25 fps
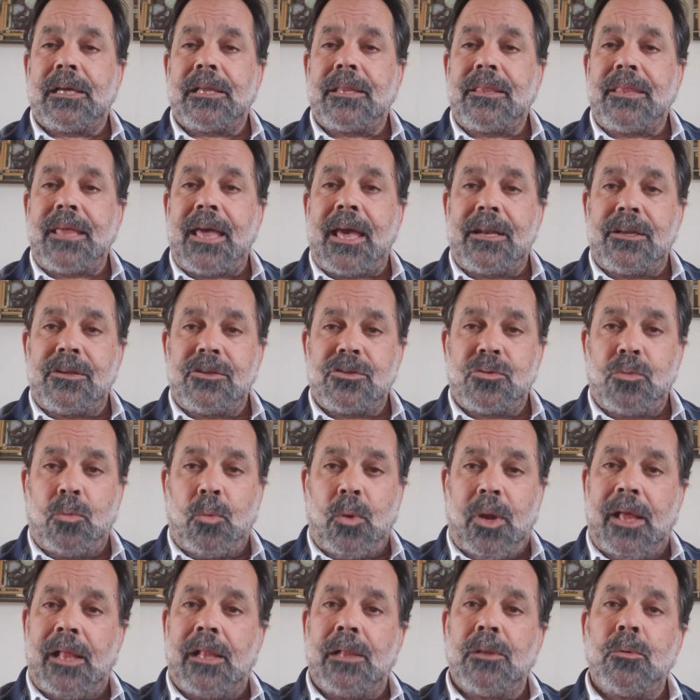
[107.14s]
that as
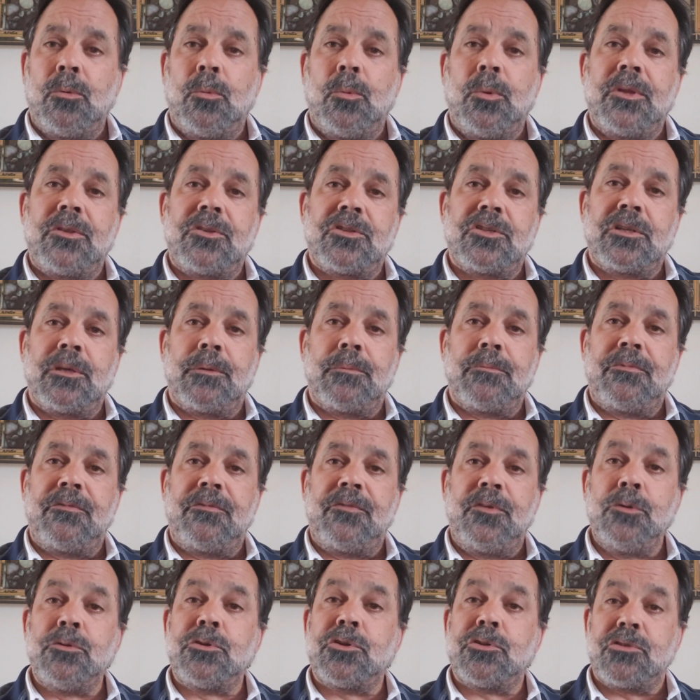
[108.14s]
well with some
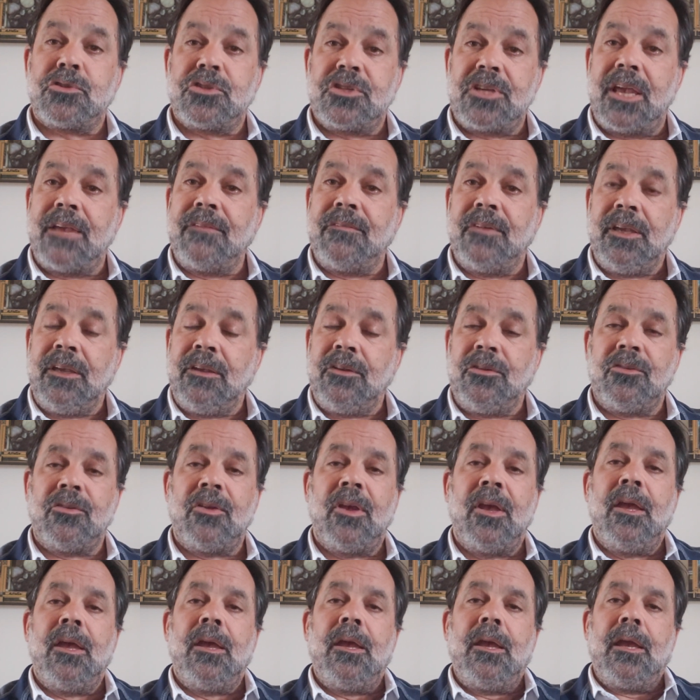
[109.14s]
future savings.
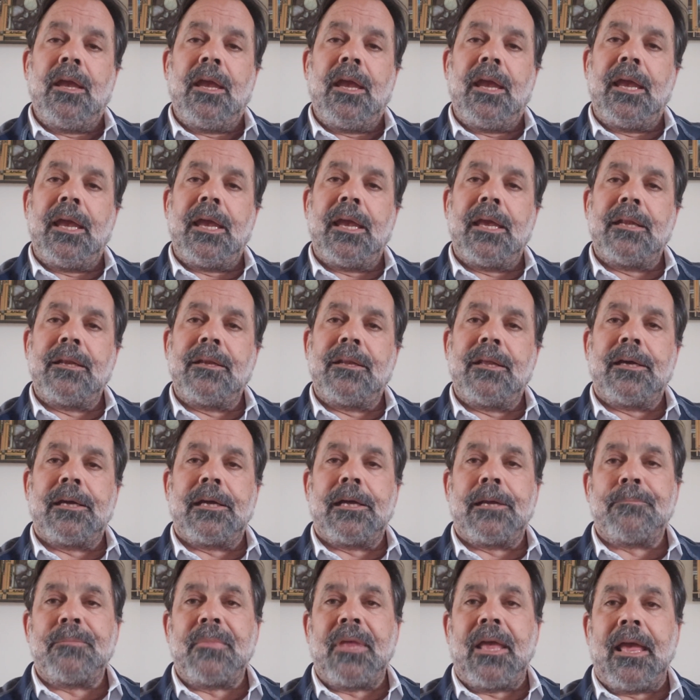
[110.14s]
And
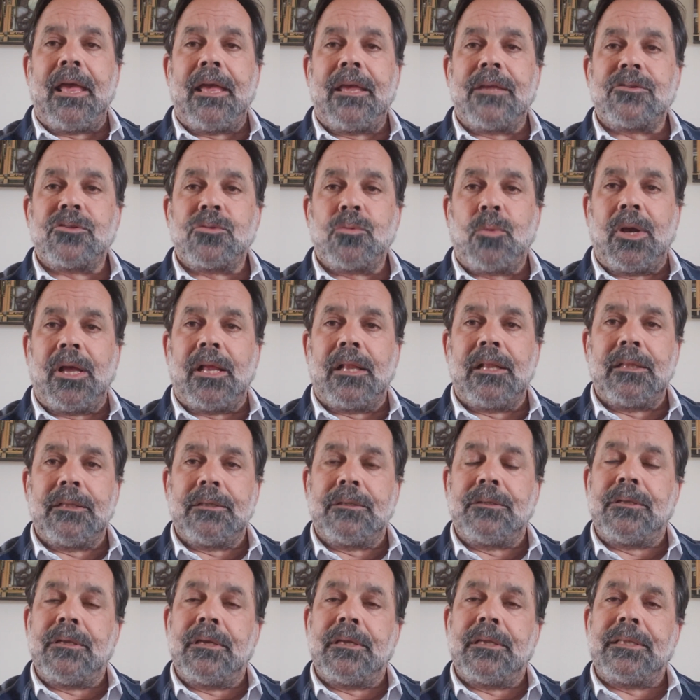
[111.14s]
as
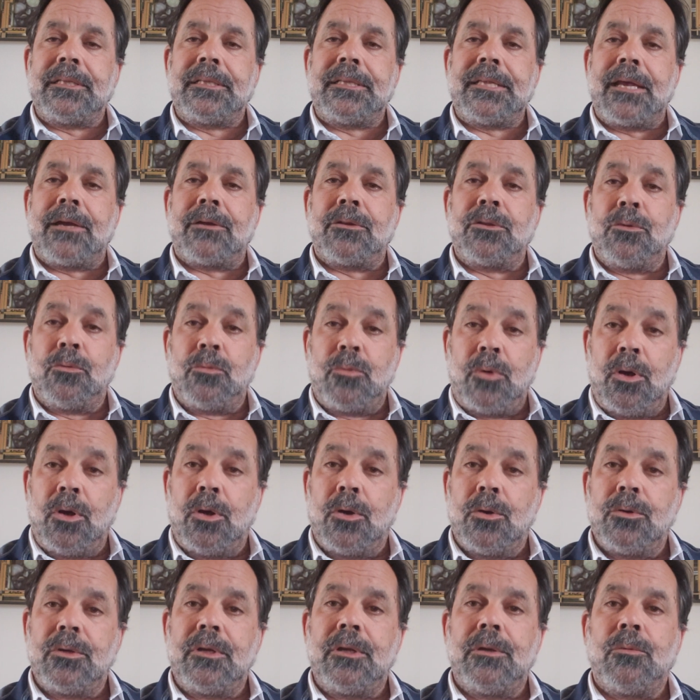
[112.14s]
well, down the
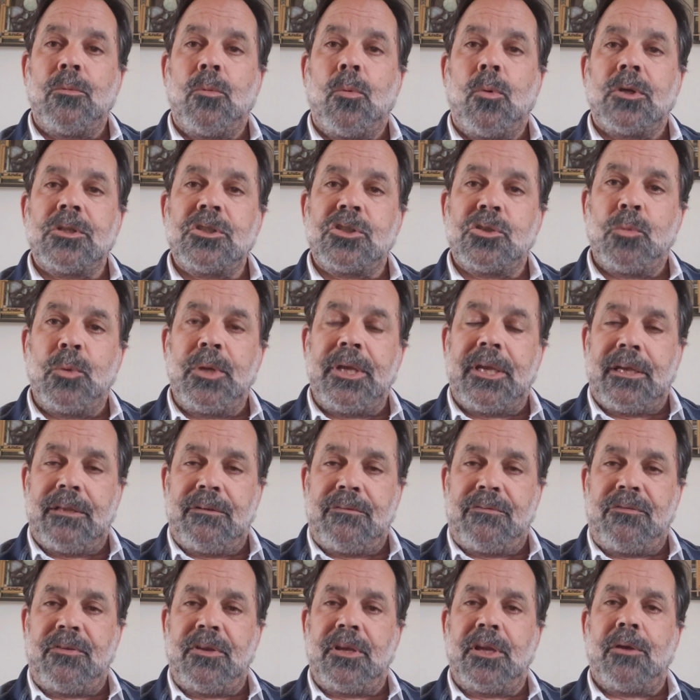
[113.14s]
road, once we
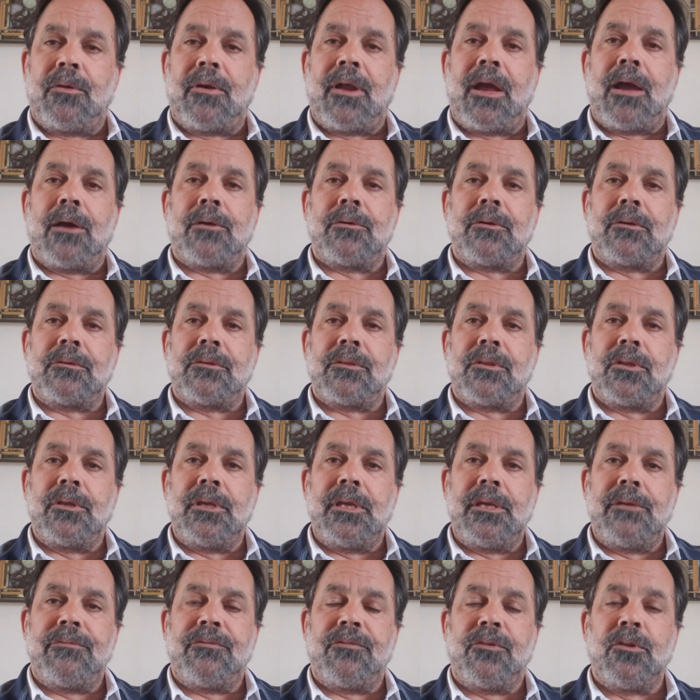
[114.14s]
can figure out
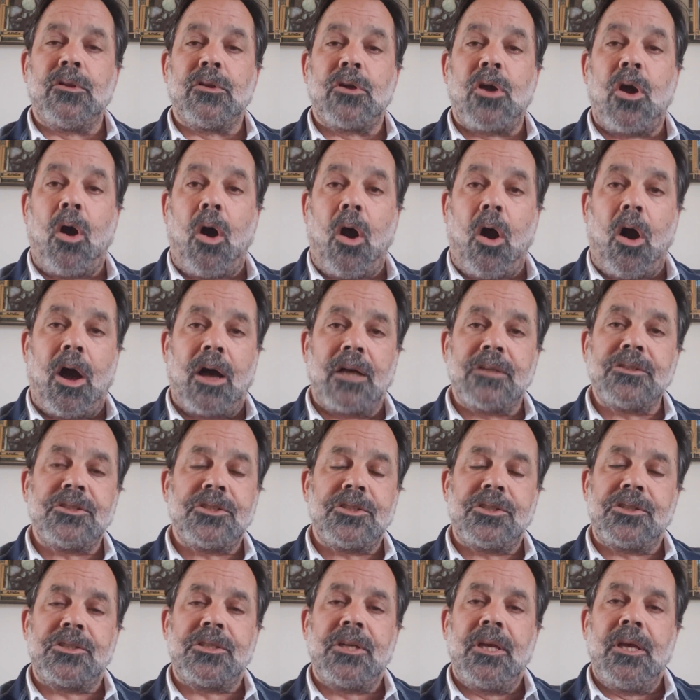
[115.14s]
the full
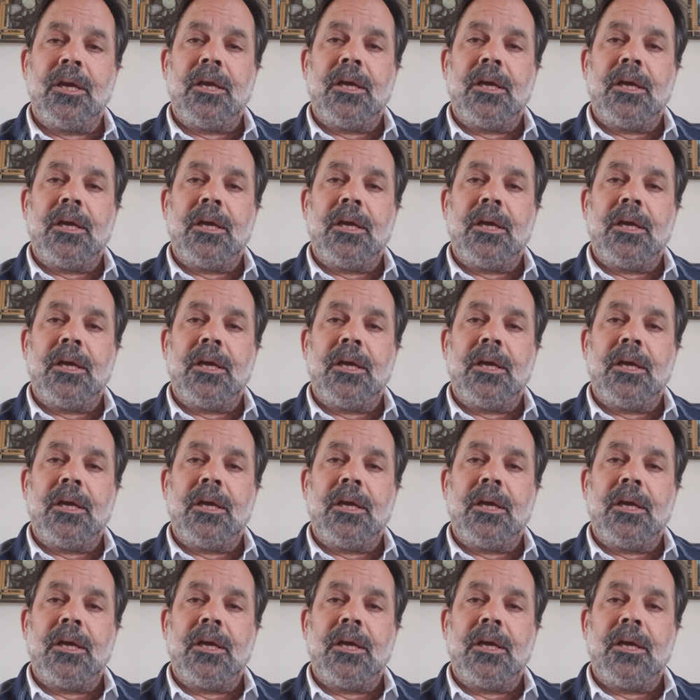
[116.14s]
costs,